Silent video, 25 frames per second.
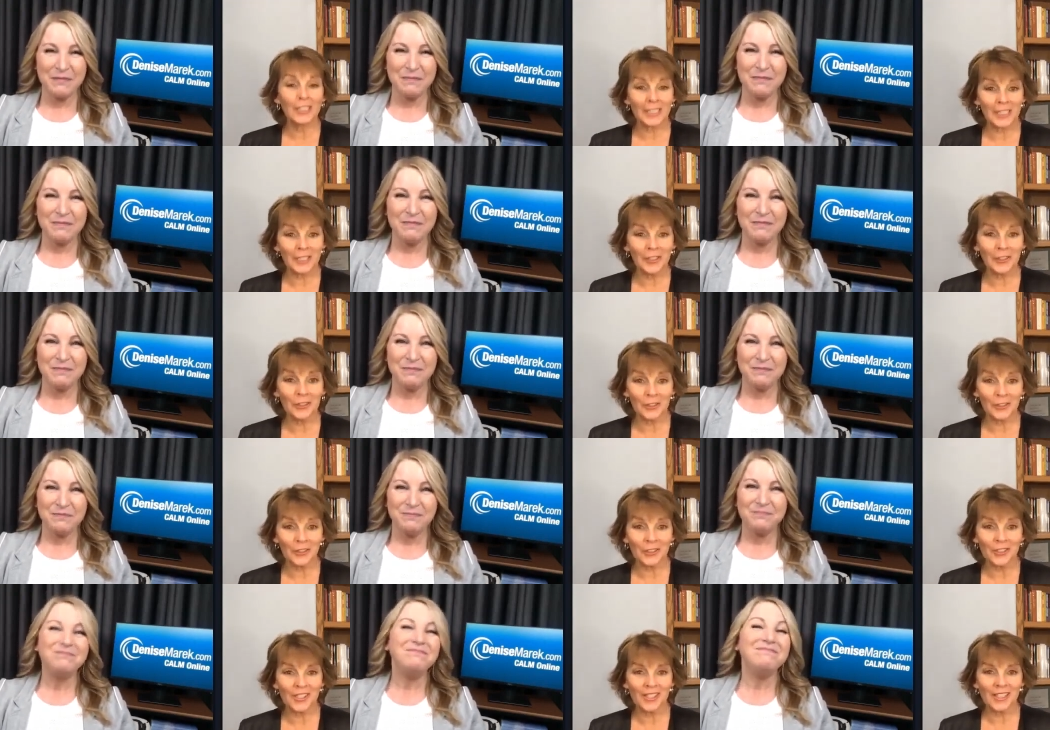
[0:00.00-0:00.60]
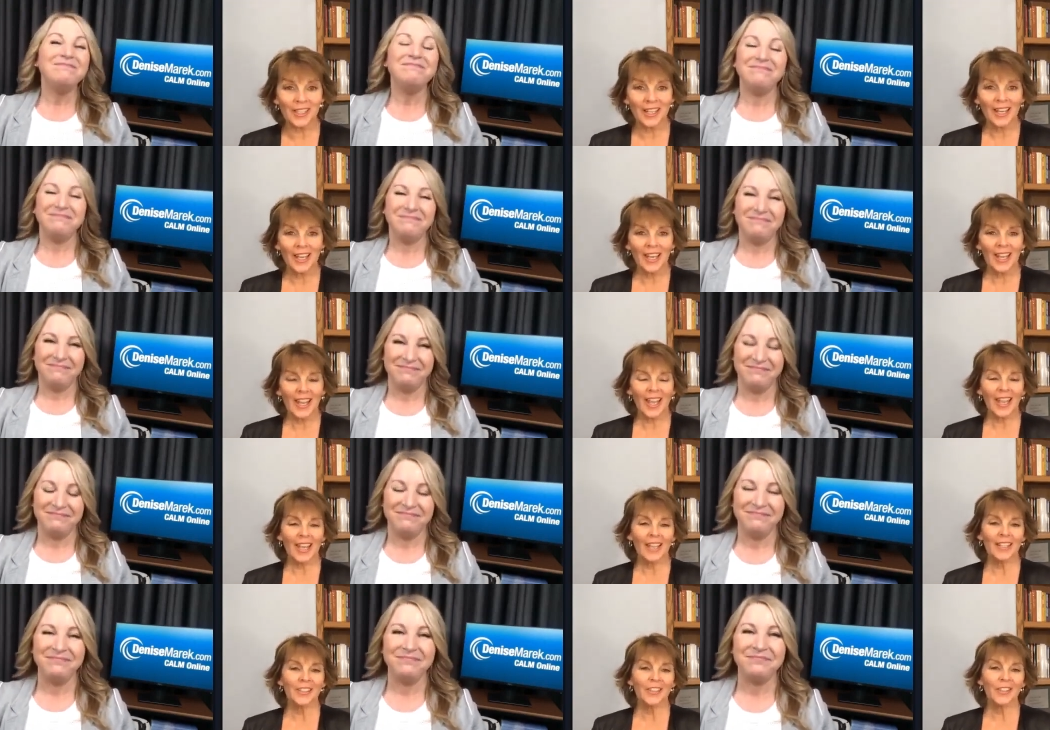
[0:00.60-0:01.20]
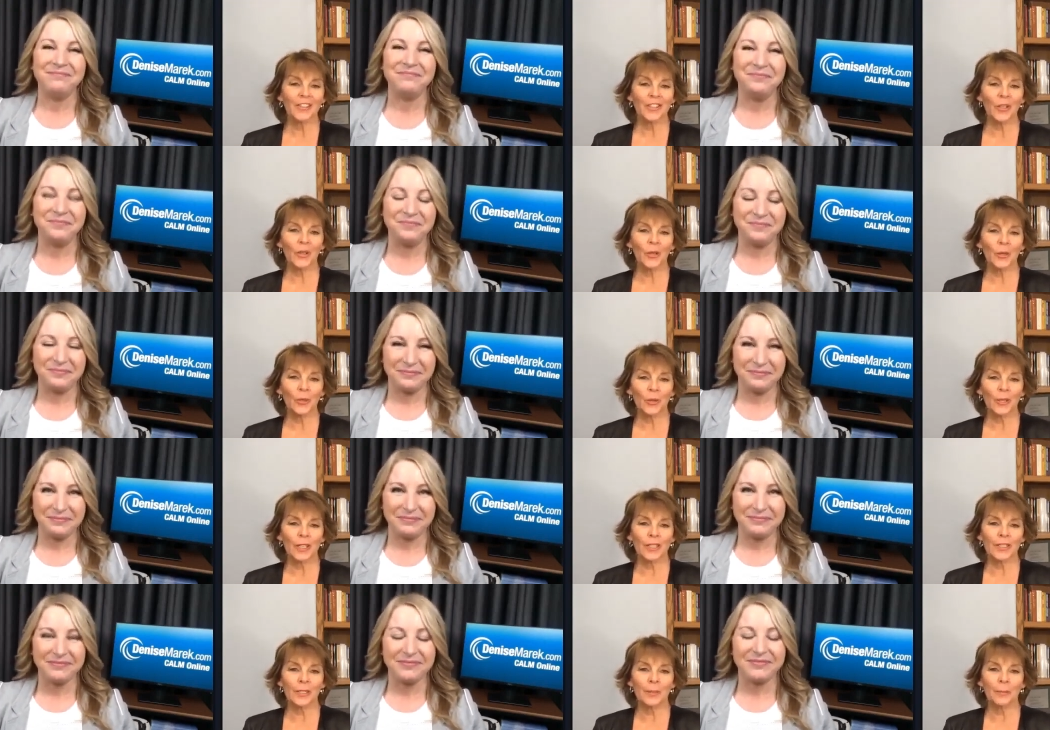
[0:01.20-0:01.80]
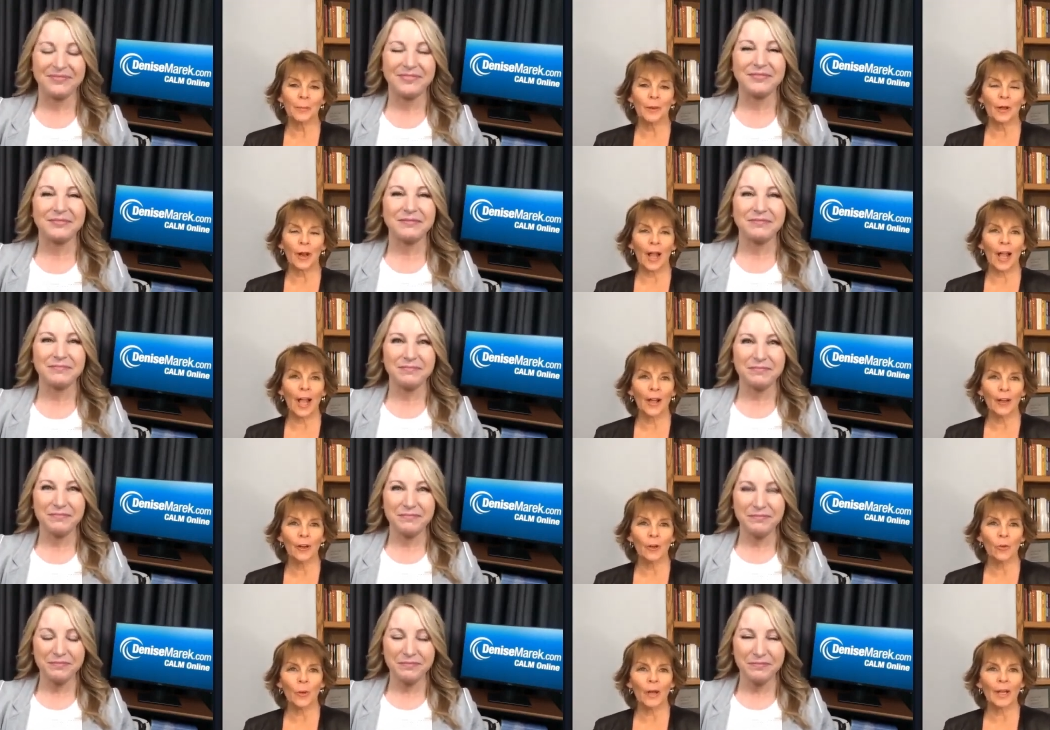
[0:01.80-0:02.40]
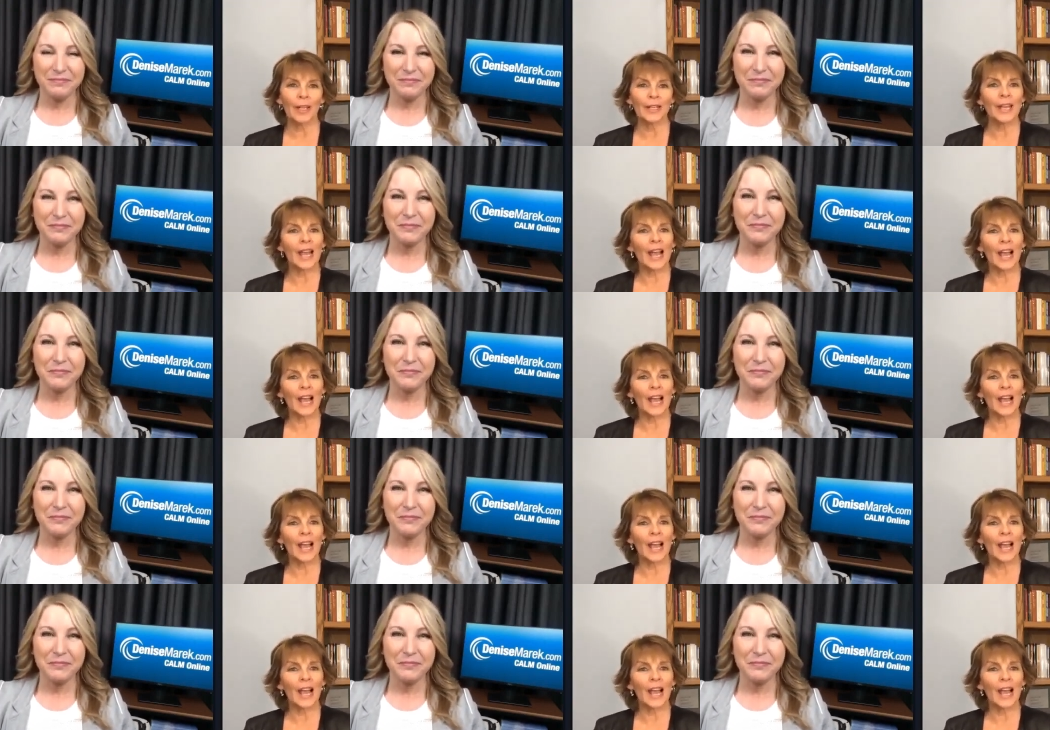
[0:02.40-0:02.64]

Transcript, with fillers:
Speaker 1: all leaders. And so it's about how do